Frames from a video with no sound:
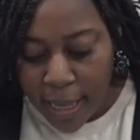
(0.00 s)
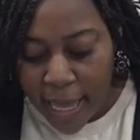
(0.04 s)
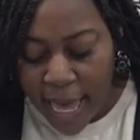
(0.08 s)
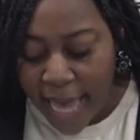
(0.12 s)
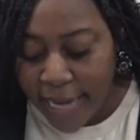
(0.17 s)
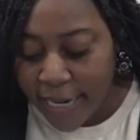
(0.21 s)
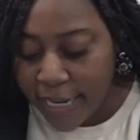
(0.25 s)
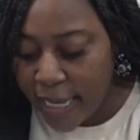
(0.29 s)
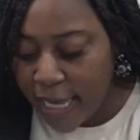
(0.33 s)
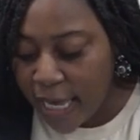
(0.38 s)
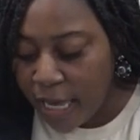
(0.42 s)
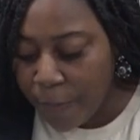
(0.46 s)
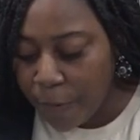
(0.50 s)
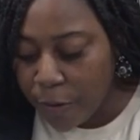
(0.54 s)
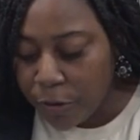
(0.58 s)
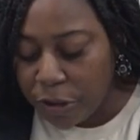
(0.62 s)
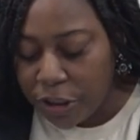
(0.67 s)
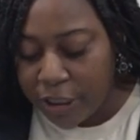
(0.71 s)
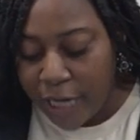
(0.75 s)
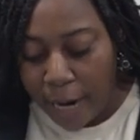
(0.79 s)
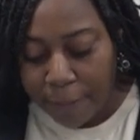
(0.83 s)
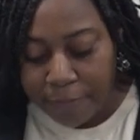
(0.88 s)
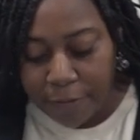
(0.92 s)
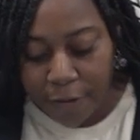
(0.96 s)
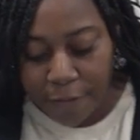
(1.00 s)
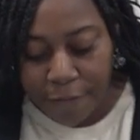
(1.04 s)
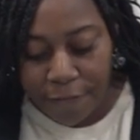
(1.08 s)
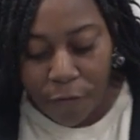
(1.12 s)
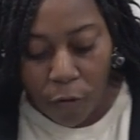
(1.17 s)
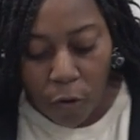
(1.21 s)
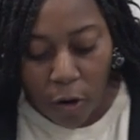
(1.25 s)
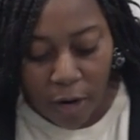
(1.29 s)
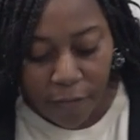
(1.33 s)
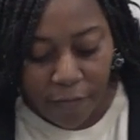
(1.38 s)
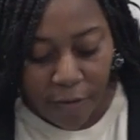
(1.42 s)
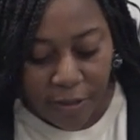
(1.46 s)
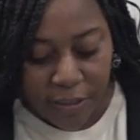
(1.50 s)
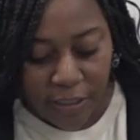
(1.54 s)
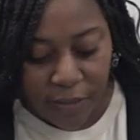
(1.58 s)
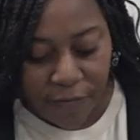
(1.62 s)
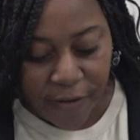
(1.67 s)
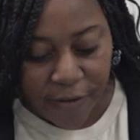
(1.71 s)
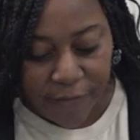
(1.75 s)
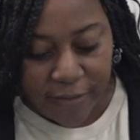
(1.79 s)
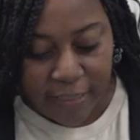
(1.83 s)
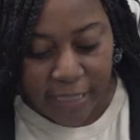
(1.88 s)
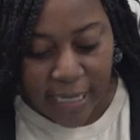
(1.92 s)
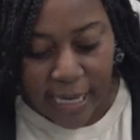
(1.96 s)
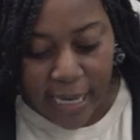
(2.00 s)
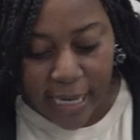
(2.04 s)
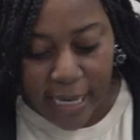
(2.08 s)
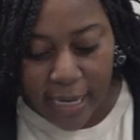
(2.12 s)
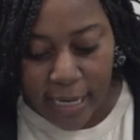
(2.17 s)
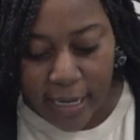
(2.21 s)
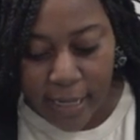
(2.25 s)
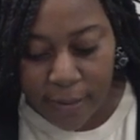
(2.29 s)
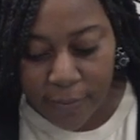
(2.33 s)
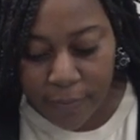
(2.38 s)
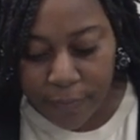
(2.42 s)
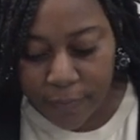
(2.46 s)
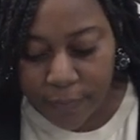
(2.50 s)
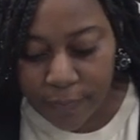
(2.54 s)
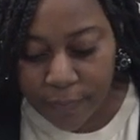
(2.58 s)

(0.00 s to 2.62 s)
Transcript: And in Hebrews chapter 4, verse 15,